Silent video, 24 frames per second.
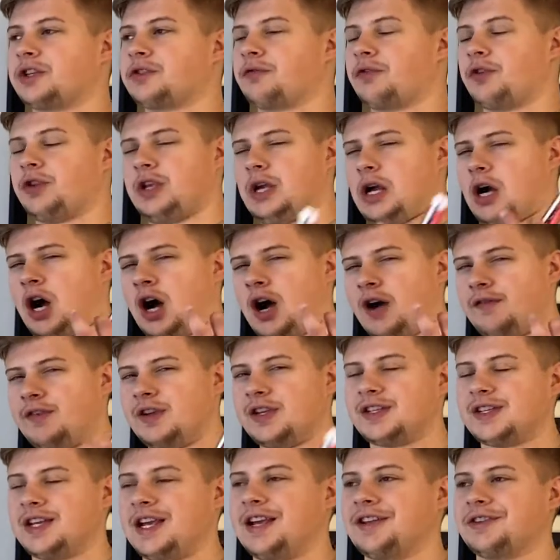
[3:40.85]
for the
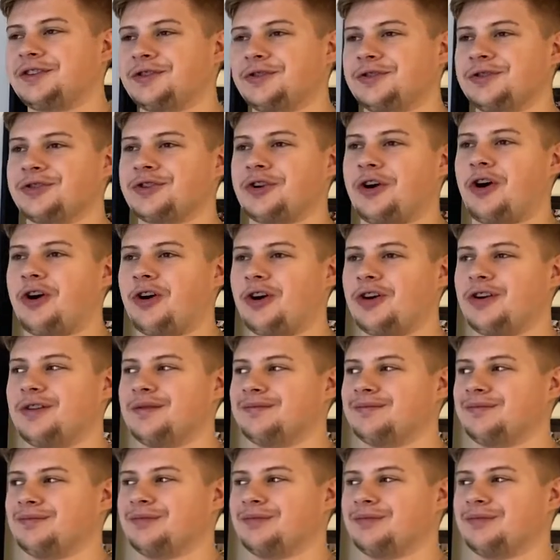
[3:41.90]
obvious answers aren't